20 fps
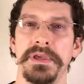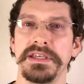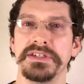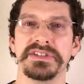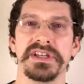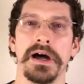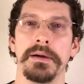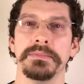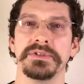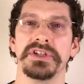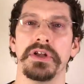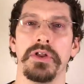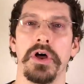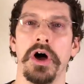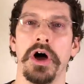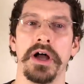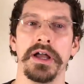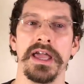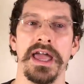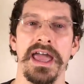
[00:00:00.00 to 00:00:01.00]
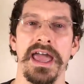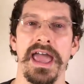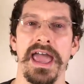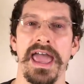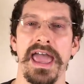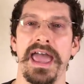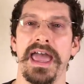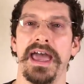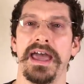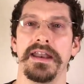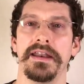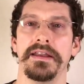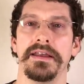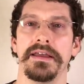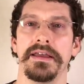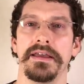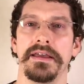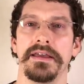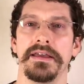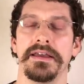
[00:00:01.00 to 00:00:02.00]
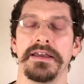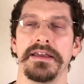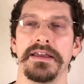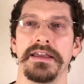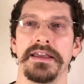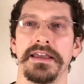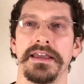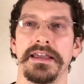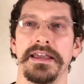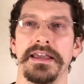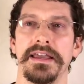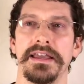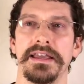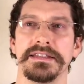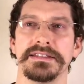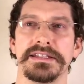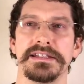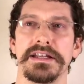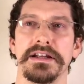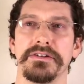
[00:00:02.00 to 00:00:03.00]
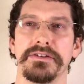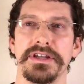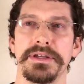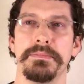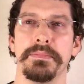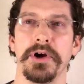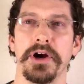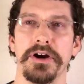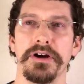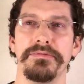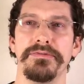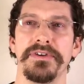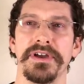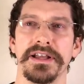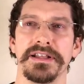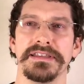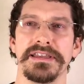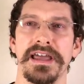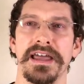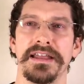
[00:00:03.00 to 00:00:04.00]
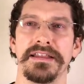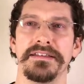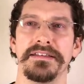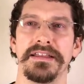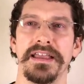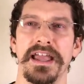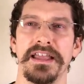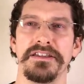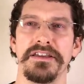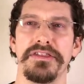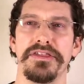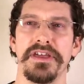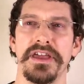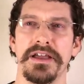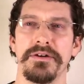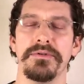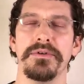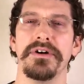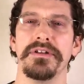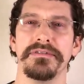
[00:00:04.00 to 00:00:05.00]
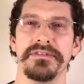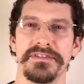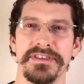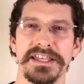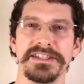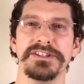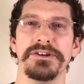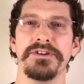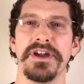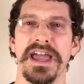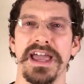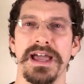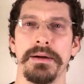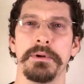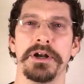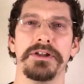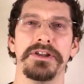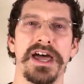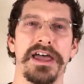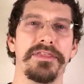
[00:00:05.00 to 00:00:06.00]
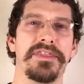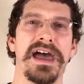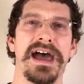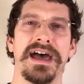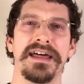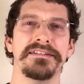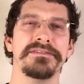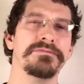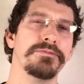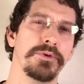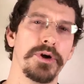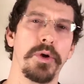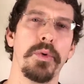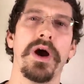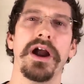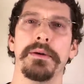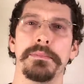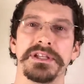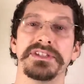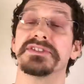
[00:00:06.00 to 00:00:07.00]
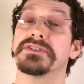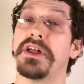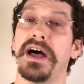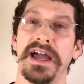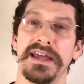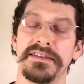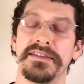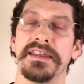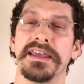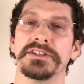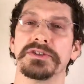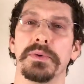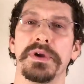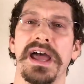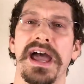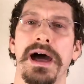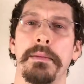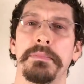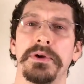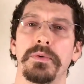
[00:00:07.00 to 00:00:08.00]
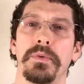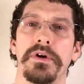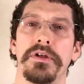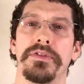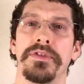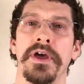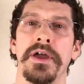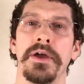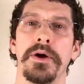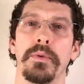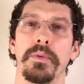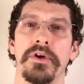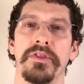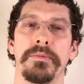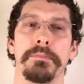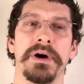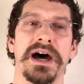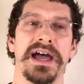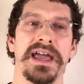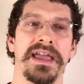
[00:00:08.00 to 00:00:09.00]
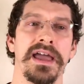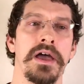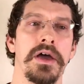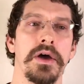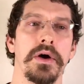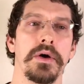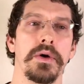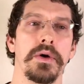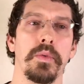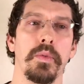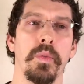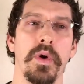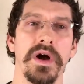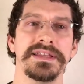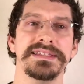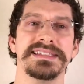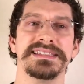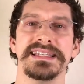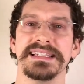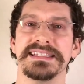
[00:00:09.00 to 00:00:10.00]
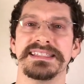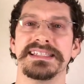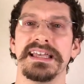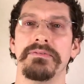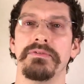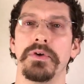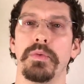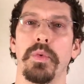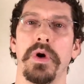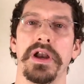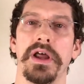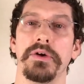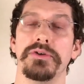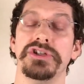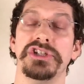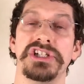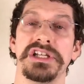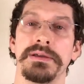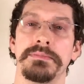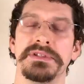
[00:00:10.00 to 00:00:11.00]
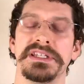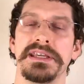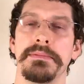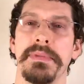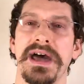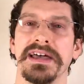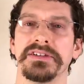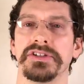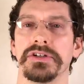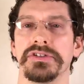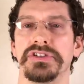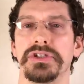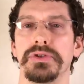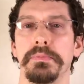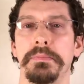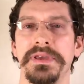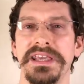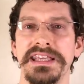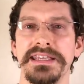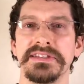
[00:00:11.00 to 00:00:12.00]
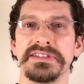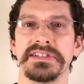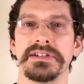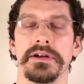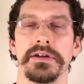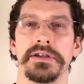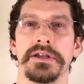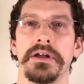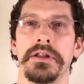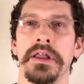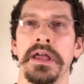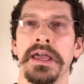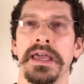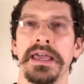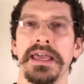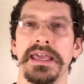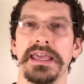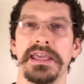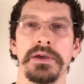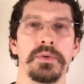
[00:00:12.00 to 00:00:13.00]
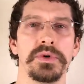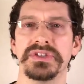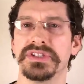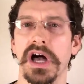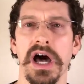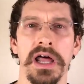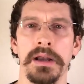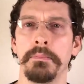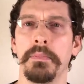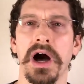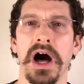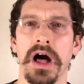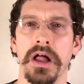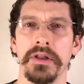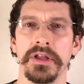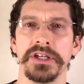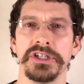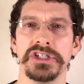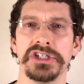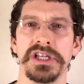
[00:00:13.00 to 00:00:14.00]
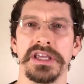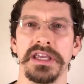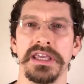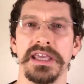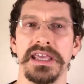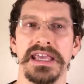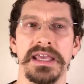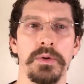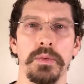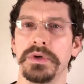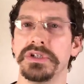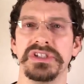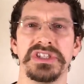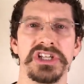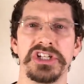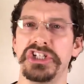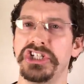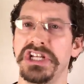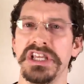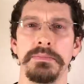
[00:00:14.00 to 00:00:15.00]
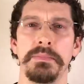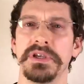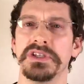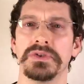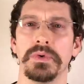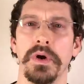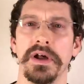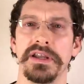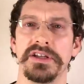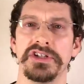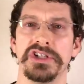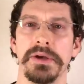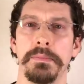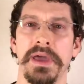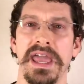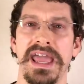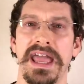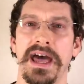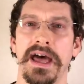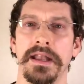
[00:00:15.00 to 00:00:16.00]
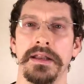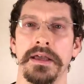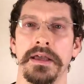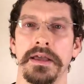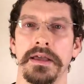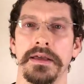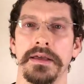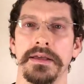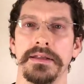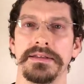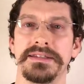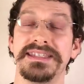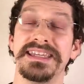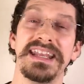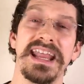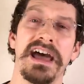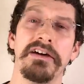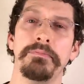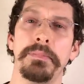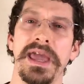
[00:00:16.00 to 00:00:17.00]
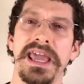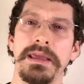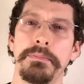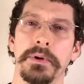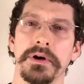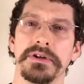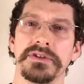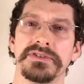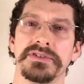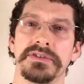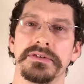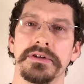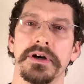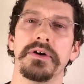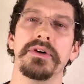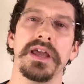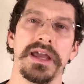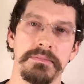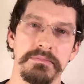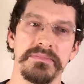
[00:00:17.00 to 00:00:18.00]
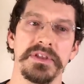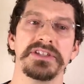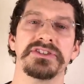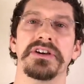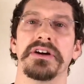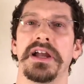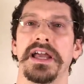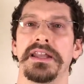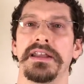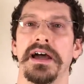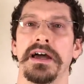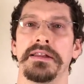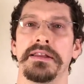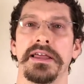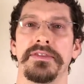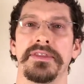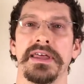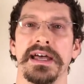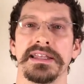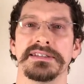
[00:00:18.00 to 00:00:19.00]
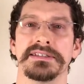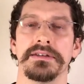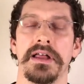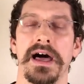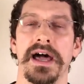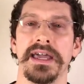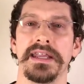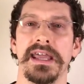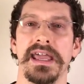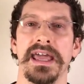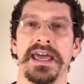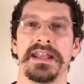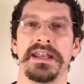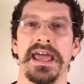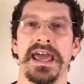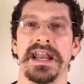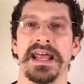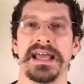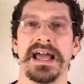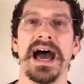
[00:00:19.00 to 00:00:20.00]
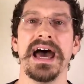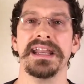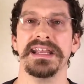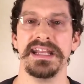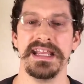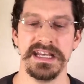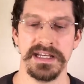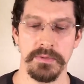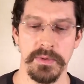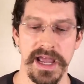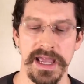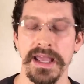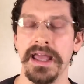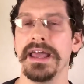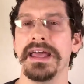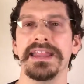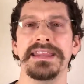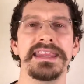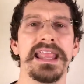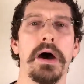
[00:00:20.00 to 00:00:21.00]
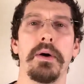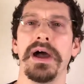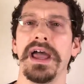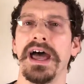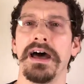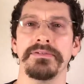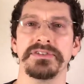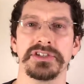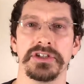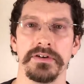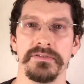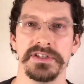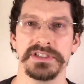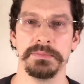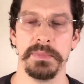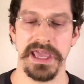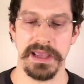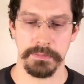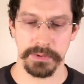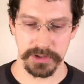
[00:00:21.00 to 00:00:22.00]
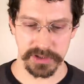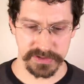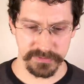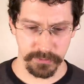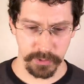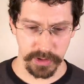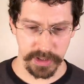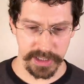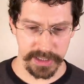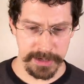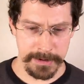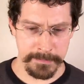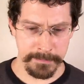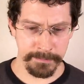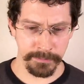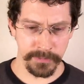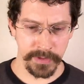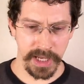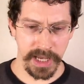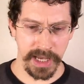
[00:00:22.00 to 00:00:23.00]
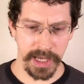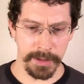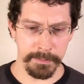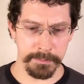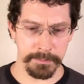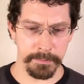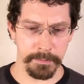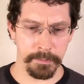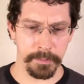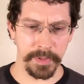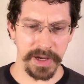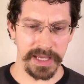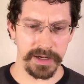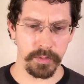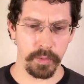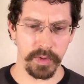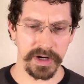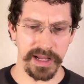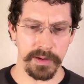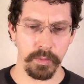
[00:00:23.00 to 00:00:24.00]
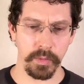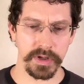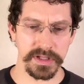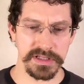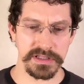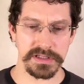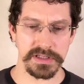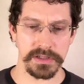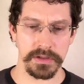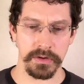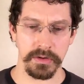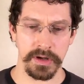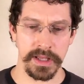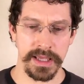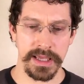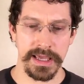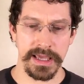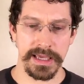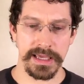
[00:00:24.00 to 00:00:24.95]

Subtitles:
piece comes along and it's nearly perfect and you think, well, that's okay. I'm gonna let that requirement slide. And that's what happened with my 16710 GMT Master 2P serial. It was unpolished. It was the cheapest one in Japan. Didn't have papers. Okay, that's all right. I let that slide and I got it anyway. Now I have service papers for it. But what I wouldn't do